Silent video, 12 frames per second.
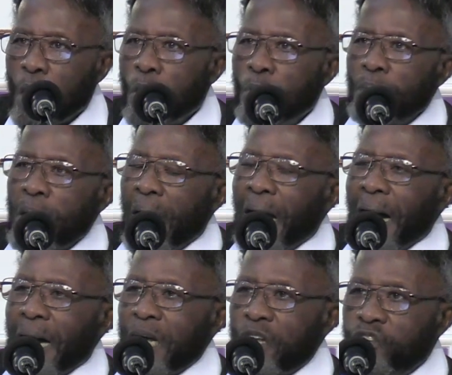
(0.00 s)
So
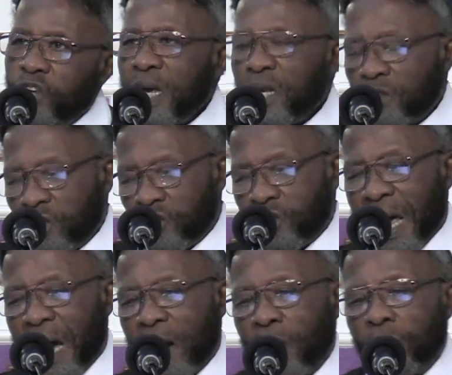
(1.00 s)
uh,
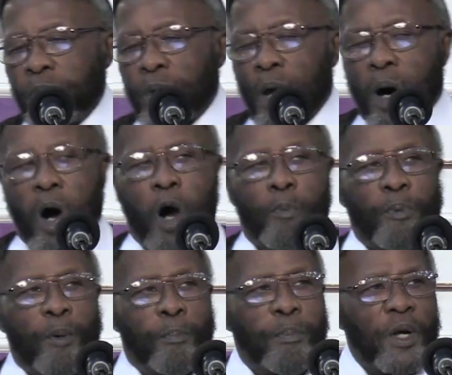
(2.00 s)
Jesus now,
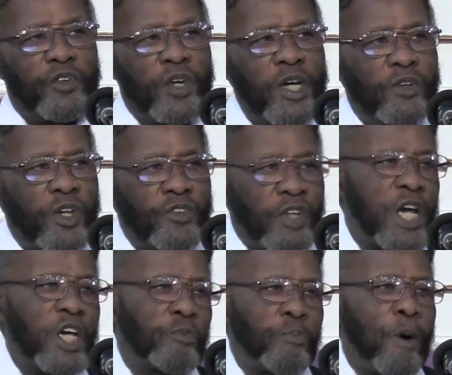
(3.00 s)
or
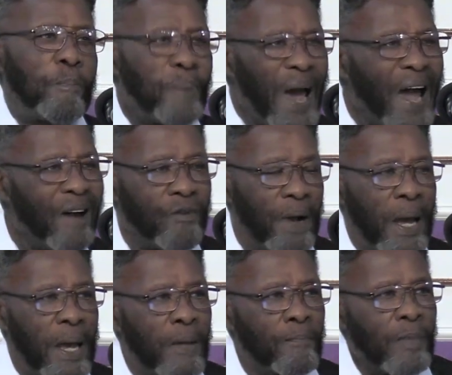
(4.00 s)
Jesus is
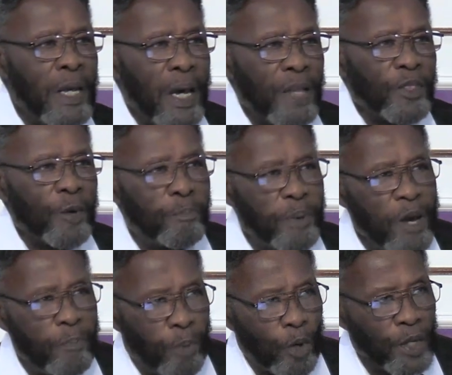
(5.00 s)
preparing the
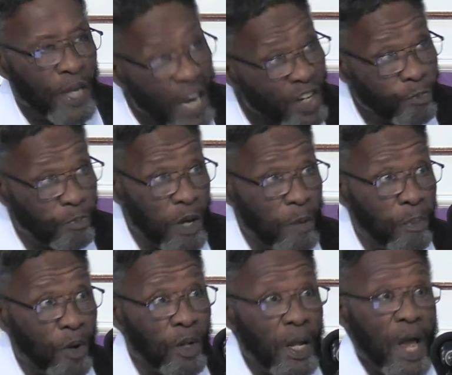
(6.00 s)
people, his
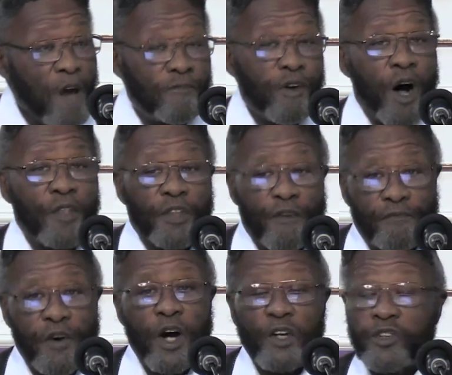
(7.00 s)
people, for
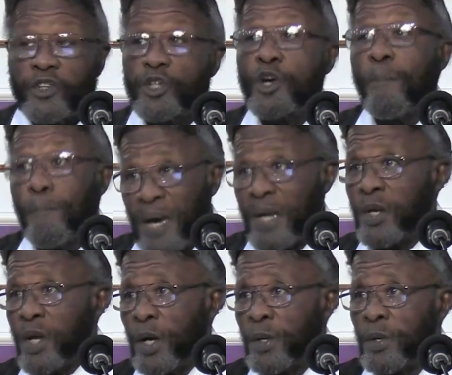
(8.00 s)
the first
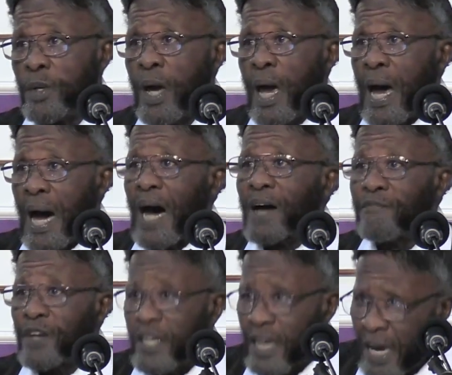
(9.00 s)
dominion
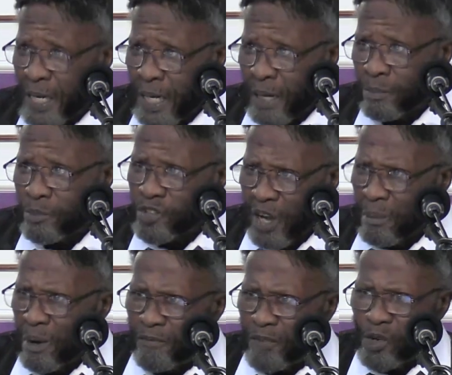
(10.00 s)
of the kingdom.
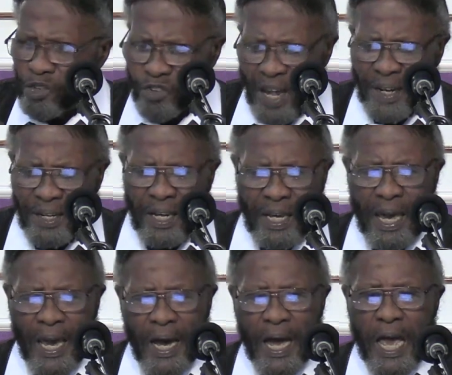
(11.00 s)
Some of you
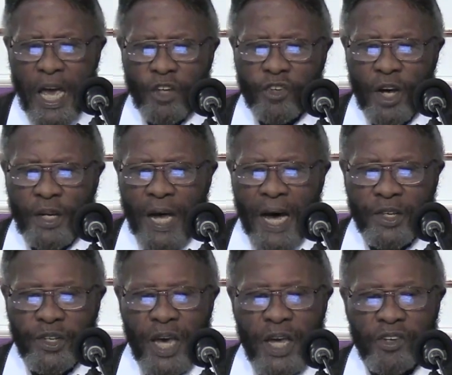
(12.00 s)
standing here shall
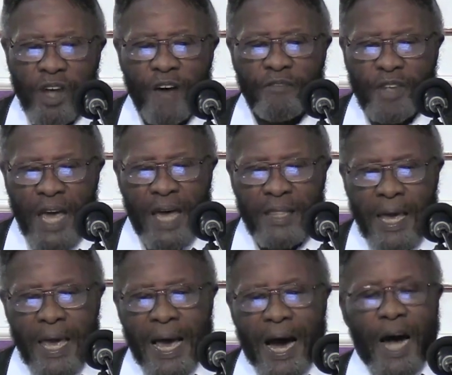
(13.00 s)
not taste of
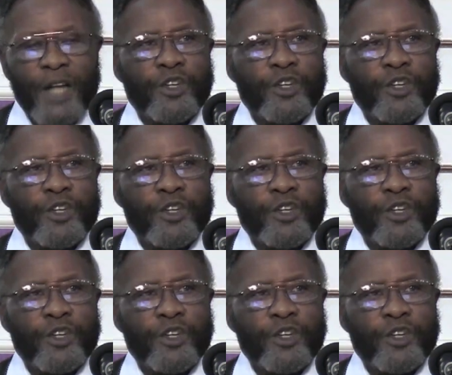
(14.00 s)
death